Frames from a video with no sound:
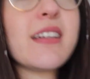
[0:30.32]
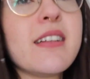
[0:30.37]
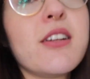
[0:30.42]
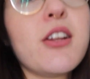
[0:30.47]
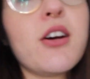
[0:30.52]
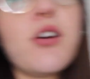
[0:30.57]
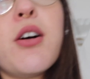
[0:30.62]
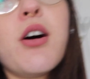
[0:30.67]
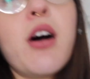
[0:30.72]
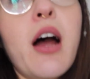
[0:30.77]

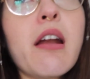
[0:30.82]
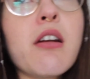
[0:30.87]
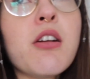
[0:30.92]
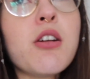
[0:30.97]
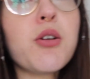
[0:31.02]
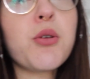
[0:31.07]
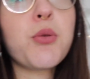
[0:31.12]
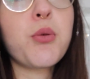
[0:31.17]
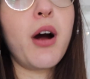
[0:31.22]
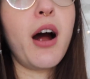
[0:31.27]
No, I don't
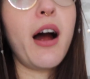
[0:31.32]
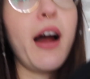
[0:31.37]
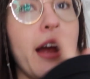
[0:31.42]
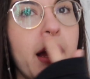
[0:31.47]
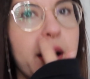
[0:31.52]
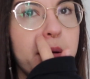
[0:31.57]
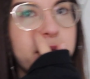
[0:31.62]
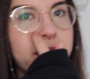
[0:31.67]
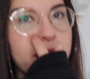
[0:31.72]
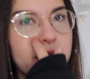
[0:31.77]
know
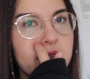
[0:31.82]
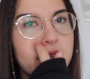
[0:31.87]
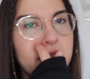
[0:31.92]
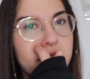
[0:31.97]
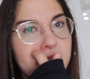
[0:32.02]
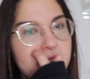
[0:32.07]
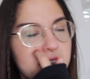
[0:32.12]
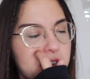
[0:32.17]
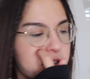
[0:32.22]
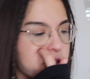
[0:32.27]
why I'm
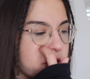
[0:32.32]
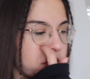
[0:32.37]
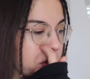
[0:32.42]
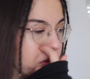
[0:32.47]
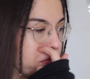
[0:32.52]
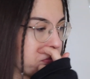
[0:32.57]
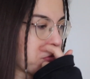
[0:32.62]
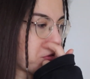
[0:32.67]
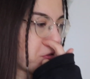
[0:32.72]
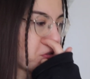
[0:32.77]
in such a
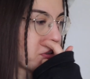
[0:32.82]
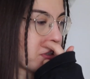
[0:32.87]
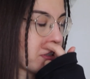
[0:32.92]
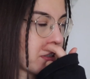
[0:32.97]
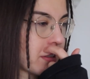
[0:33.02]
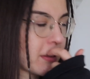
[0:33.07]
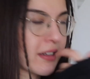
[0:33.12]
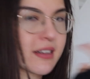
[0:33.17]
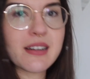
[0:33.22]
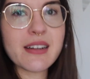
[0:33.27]
good mood,
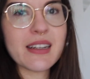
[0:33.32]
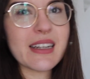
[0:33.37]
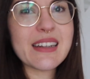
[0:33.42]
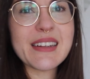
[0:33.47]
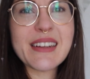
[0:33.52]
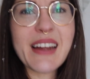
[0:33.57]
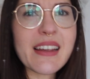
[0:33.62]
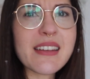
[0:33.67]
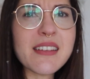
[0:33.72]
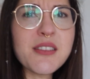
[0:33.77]
and it
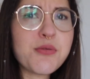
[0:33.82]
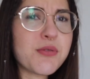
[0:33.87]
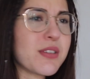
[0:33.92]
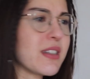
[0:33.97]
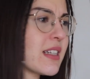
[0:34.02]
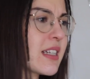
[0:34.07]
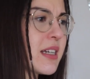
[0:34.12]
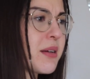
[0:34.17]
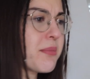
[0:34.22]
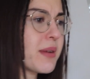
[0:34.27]
doesn't
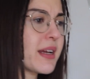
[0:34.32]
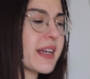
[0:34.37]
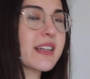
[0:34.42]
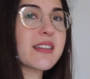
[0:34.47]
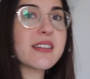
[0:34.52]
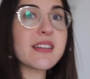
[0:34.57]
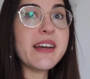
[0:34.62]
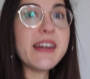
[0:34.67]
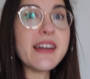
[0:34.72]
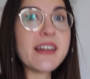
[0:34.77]
really make
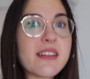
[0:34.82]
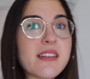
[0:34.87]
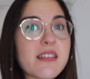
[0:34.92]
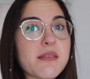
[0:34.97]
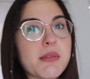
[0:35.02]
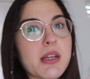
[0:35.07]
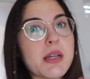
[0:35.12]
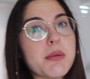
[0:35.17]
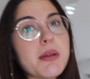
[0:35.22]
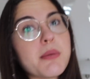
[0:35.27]
sense.
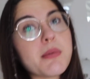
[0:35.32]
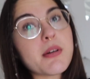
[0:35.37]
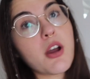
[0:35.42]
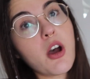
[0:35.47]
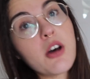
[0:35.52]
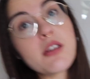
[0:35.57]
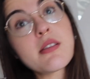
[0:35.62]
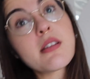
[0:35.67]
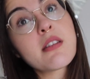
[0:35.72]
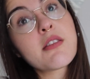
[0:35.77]
Maybe
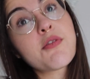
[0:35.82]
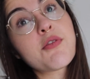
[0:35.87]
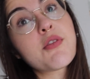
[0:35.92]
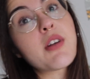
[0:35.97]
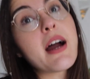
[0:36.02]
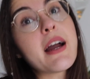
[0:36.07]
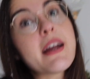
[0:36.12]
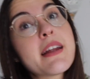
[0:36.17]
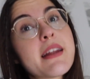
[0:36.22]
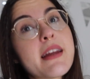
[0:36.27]
because it's
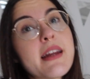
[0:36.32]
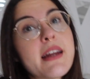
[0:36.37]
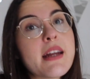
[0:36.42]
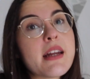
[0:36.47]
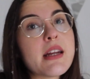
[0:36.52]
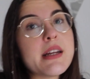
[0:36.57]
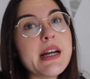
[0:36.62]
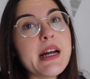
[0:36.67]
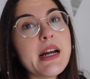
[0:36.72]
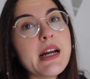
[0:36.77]

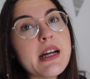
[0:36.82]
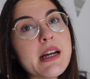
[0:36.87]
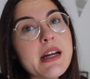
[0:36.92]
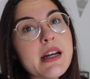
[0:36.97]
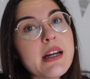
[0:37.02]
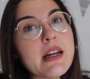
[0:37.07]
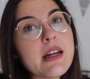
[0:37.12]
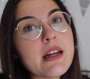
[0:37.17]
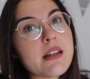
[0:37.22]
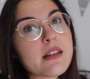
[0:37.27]
Friday
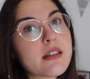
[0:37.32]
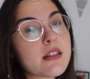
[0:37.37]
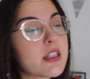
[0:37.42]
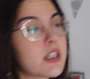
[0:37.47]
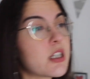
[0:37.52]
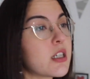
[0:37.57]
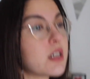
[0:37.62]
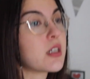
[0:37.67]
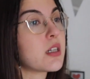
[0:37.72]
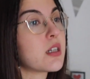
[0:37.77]
and
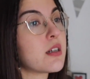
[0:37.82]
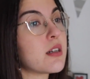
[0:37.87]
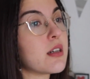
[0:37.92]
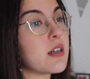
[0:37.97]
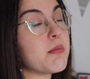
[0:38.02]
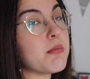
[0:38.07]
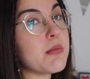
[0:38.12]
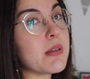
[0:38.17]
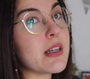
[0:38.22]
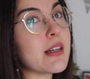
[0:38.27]

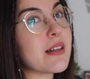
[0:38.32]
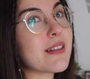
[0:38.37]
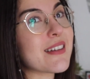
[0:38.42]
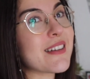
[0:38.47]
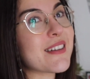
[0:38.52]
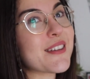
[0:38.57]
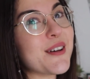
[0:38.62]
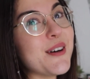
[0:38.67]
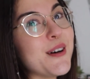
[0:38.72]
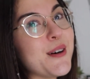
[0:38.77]
it means
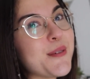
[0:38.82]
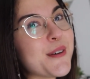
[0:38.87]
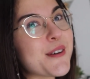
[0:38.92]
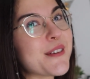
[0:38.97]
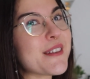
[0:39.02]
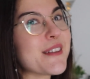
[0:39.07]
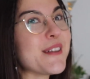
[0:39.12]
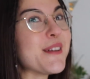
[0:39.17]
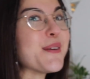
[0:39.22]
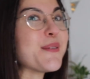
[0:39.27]
it's
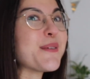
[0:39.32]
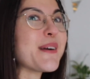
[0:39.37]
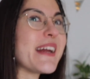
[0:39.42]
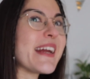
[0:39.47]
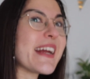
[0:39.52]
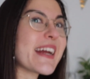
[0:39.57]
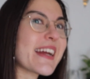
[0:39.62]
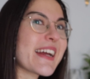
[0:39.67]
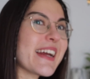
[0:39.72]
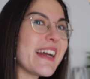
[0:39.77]
almost the
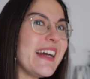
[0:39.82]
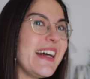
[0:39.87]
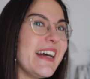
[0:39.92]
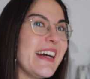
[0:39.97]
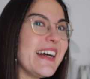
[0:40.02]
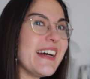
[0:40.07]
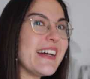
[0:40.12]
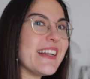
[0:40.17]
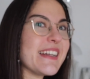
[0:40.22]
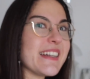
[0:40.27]

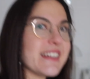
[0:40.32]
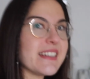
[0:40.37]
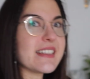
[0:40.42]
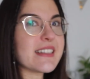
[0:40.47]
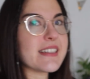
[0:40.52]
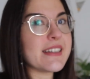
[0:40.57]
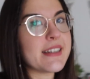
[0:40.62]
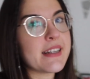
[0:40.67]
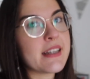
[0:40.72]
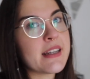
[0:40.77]
weekend.
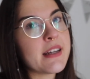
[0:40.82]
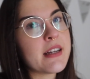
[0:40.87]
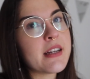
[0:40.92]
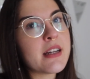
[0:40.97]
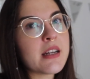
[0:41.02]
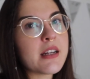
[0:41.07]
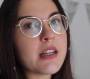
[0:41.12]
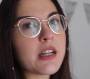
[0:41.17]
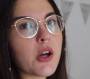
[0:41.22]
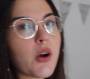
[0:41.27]

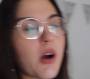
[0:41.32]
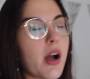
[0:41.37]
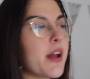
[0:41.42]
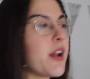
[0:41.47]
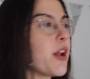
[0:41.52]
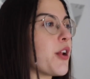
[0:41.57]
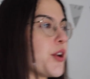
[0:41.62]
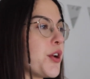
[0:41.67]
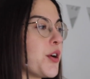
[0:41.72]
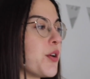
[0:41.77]
No, I
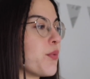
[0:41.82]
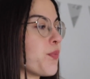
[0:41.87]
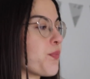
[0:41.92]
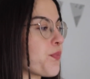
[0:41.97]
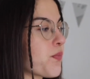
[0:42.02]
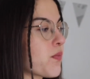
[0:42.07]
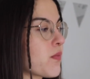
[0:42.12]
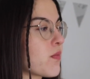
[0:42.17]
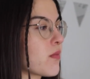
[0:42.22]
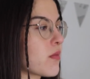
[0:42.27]
don't know.
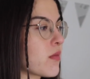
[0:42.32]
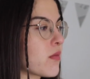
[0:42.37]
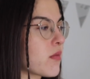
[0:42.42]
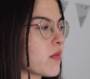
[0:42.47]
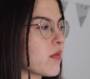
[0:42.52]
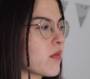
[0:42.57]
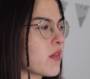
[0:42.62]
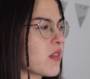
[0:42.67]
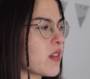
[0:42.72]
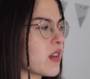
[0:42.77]

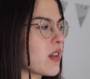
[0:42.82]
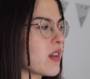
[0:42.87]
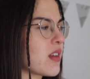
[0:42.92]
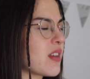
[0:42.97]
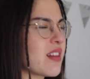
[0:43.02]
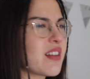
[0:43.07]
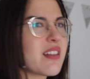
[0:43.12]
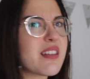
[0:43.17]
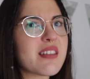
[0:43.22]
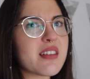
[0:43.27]

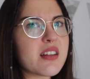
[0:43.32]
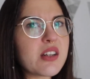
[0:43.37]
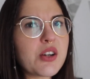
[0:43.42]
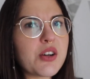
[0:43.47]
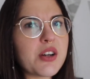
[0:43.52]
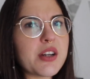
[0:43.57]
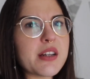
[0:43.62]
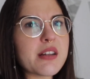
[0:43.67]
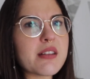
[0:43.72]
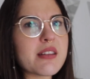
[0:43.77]
This is
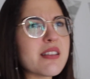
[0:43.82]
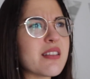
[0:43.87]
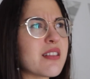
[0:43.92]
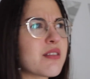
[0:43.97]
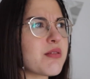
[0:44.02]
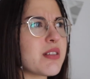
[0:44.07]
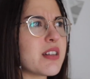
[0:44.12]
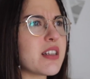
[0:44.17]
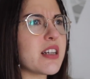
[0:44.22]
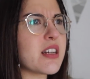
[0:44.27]
annoying. This
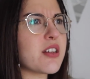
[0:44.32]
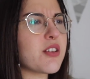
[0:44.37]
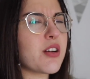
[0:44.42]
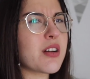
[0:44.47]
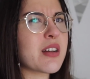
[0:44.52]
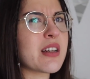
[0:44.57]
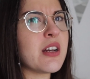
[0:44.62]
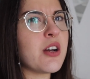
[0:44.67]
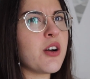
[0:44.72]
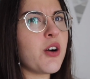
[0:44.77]
is really
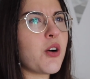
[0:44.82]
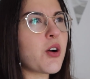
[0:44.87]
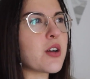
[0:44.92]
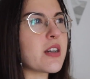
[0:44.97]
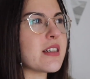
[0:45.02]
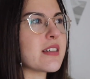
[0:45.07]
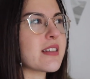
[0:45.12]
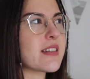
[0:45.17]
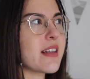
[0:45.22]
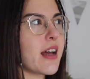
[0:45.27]
annoying. Or
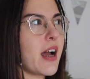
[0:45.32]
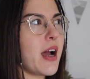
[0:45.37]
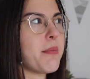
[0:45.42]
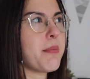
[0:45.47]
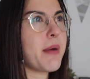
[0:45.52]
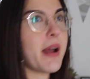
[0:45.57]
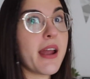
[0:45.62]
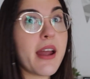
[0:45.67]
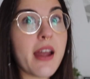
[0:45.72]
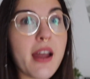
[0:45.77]
is that
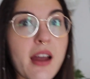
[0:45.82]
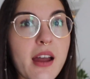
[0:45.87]
my